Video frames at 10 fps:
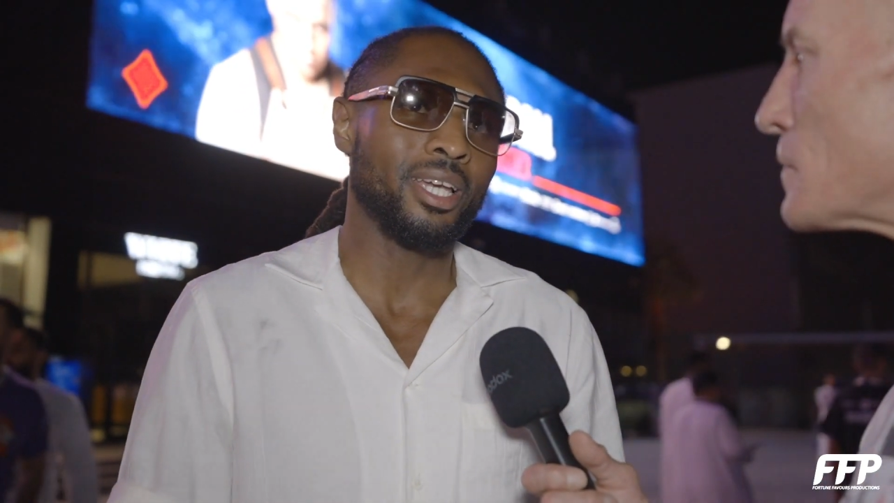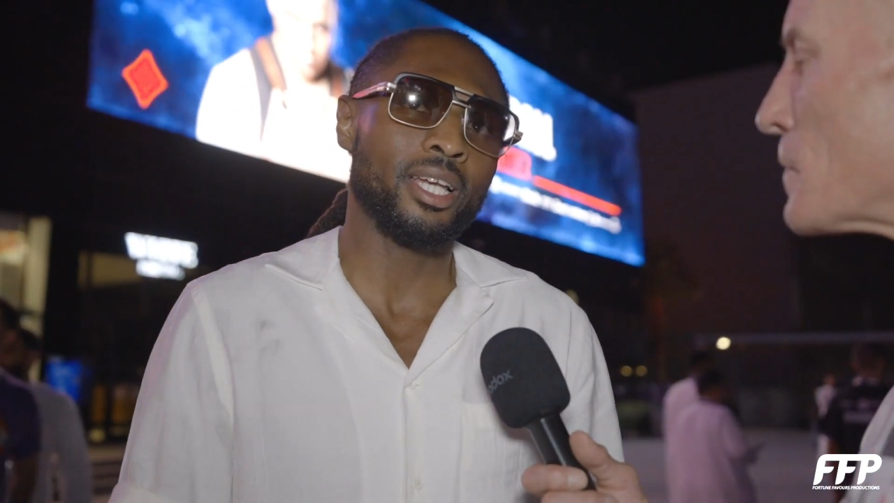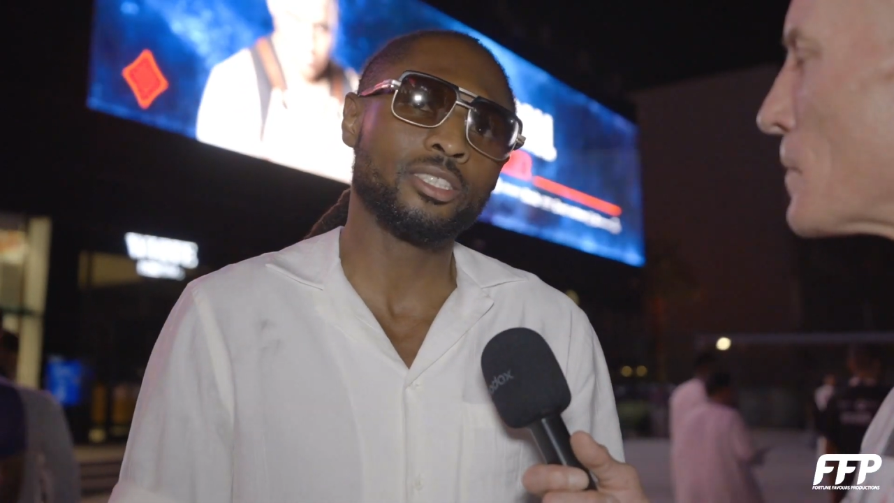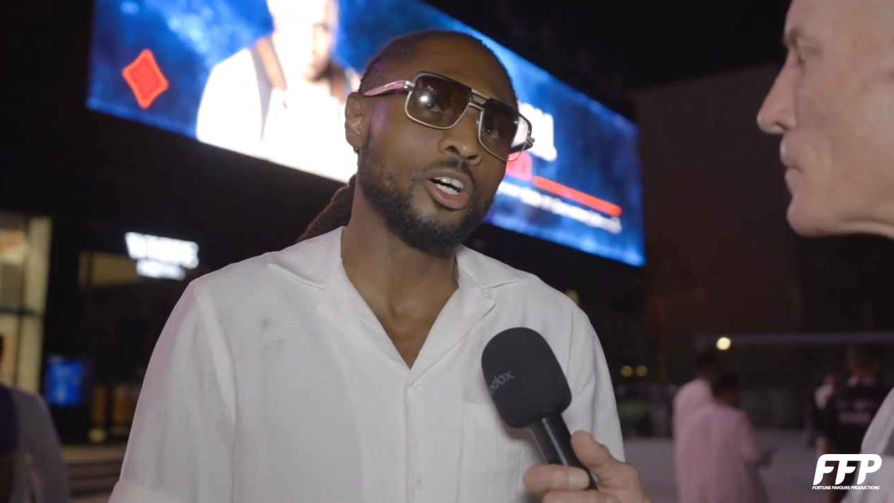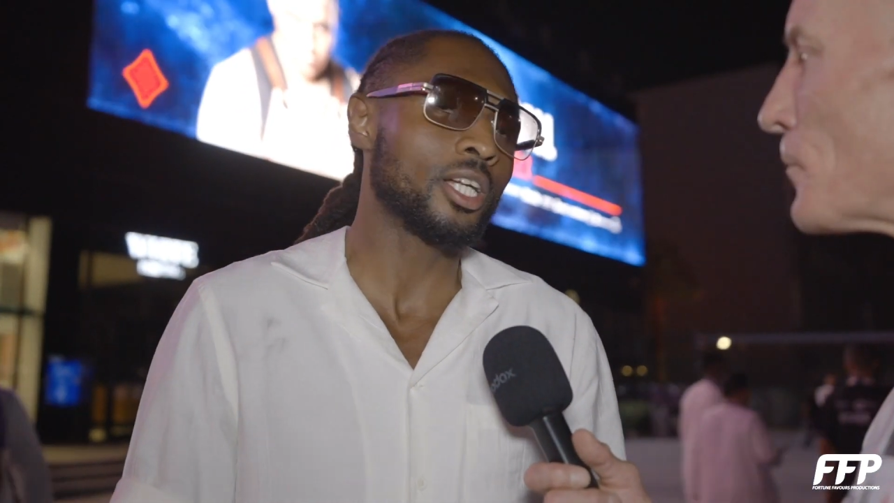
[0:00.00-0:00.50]

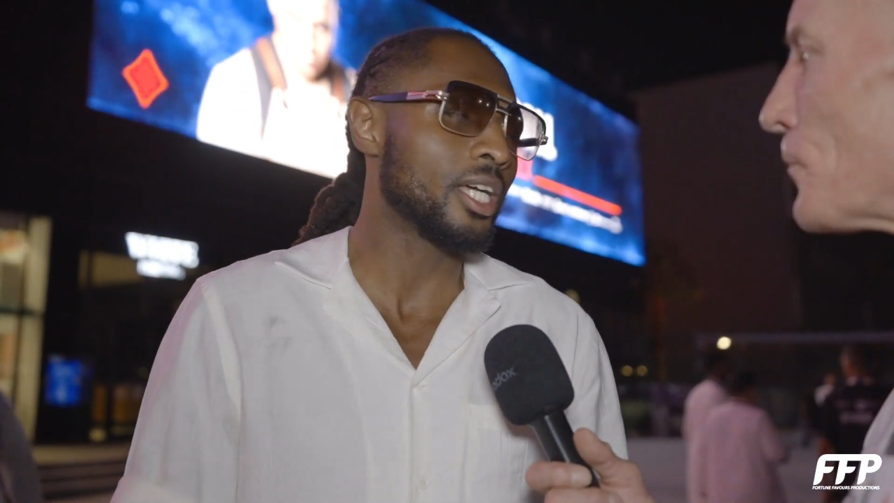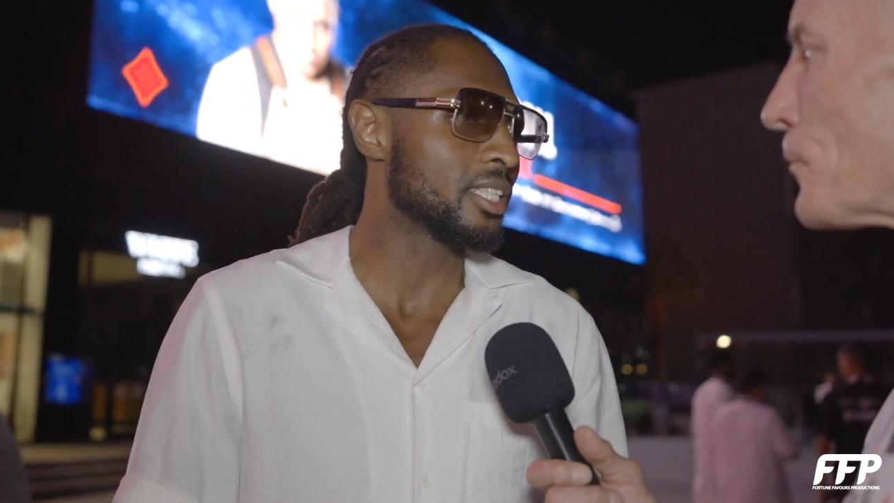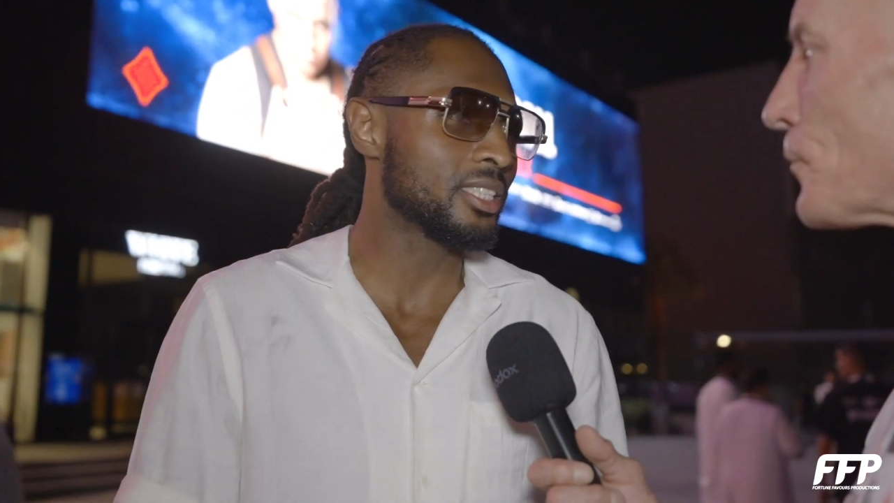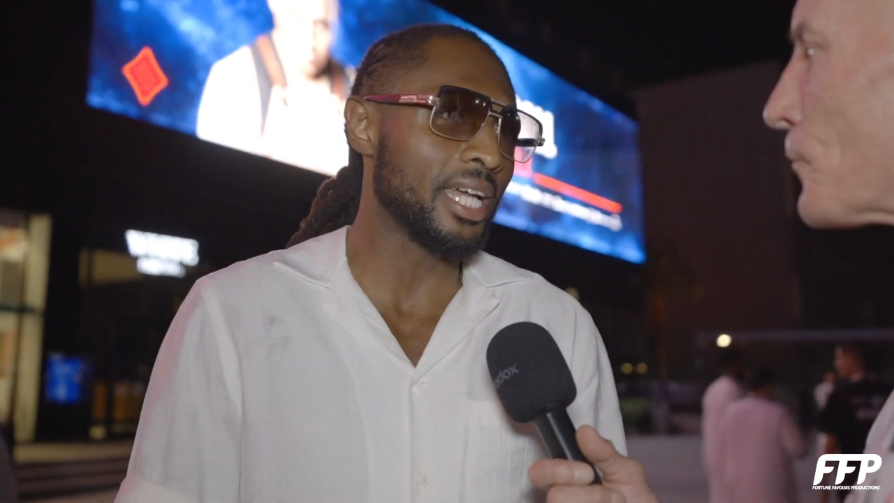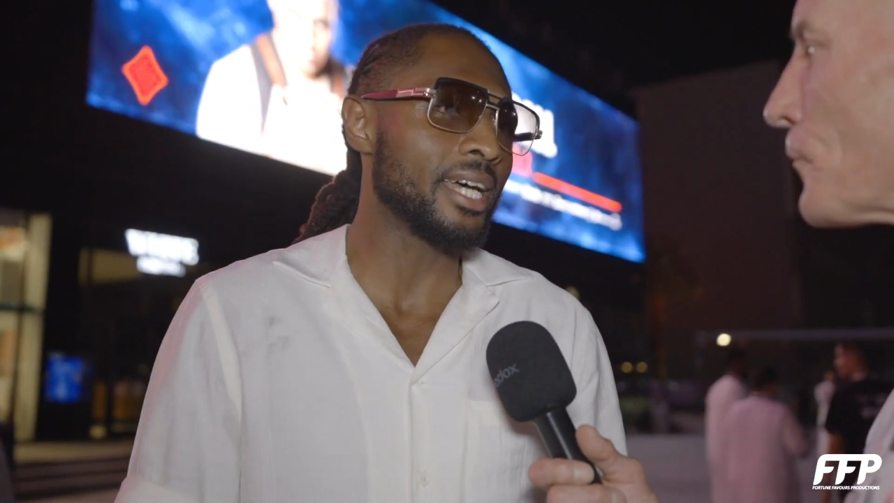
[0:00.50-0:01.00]
He's not going to
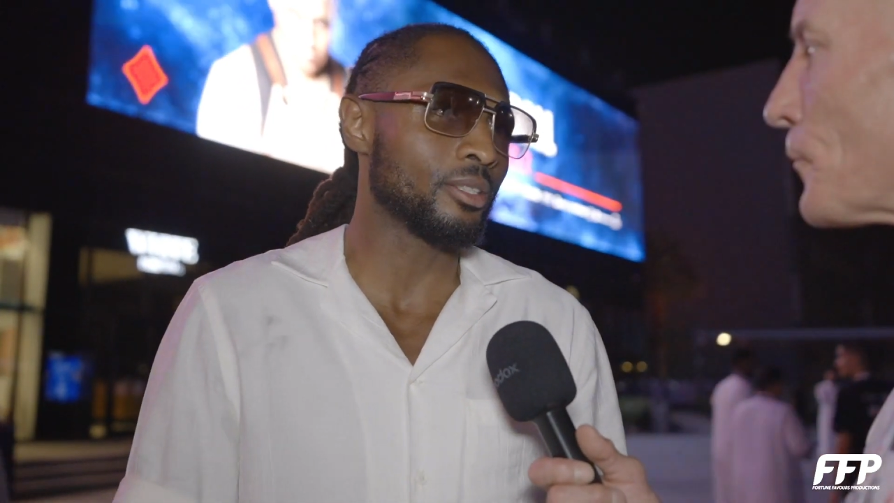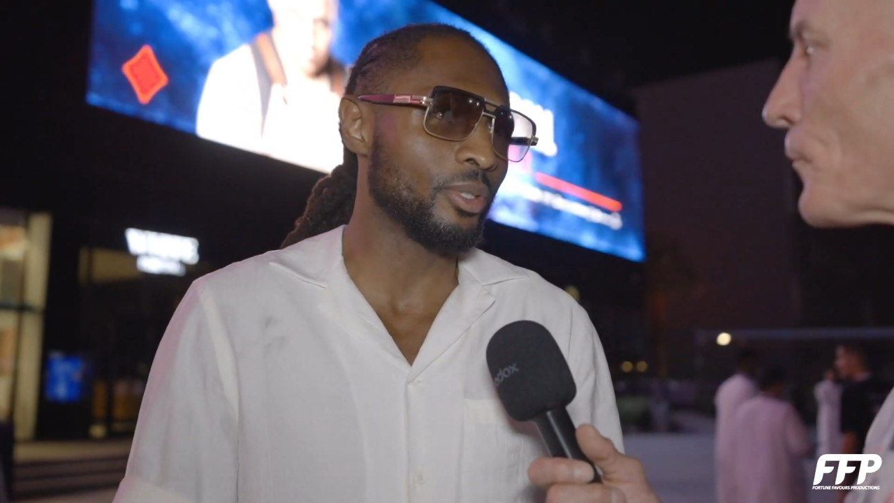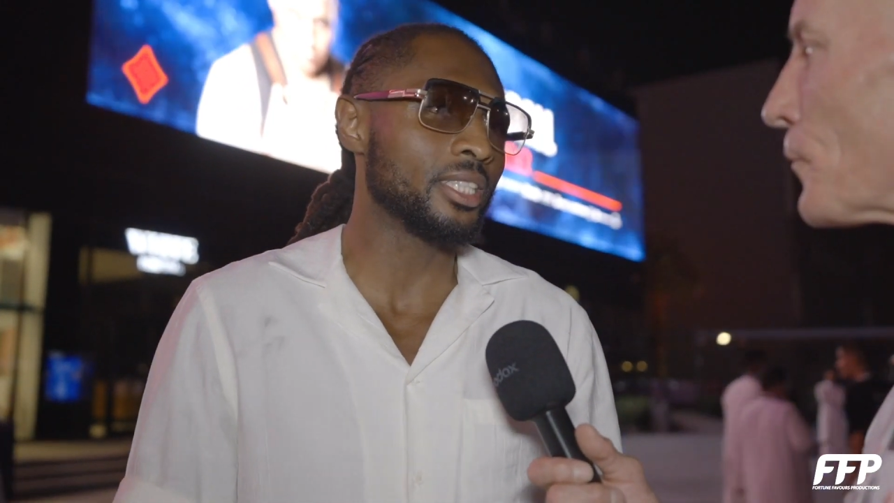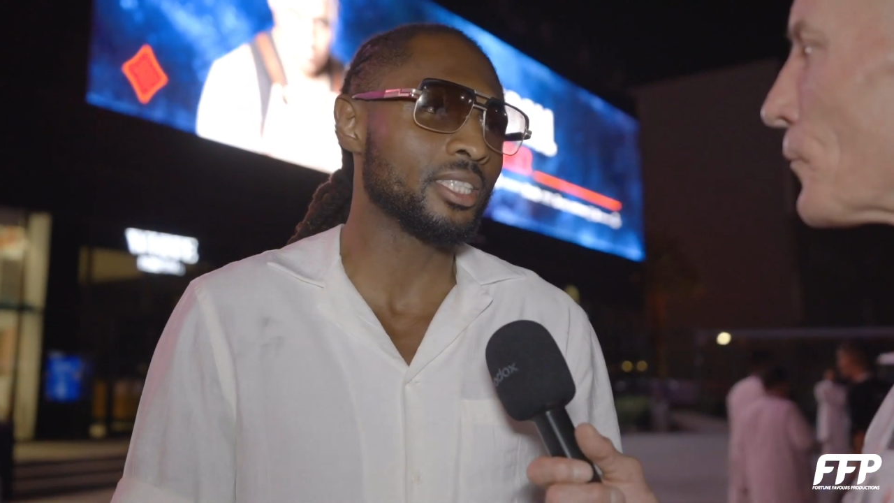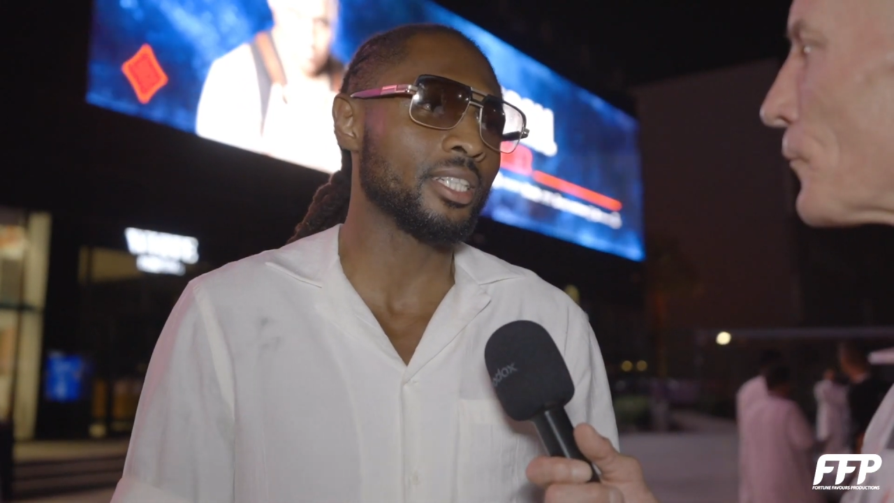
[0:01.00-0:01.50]
understand
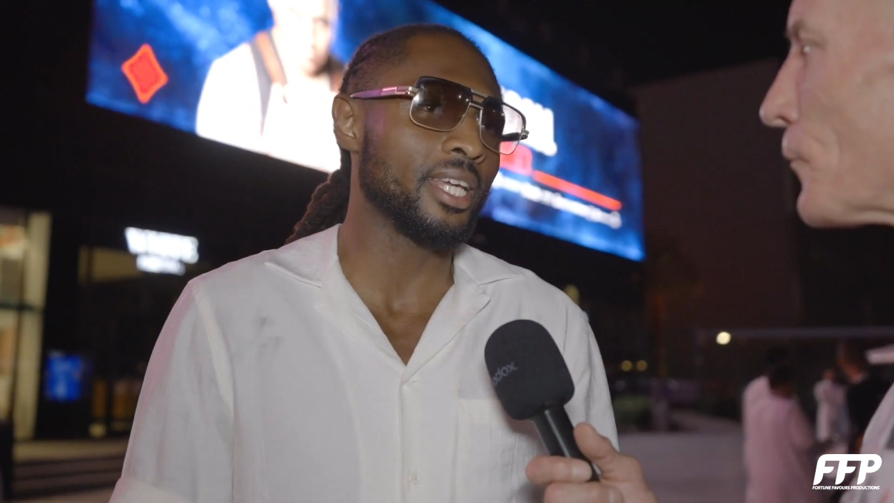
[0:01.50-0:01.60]
when he's in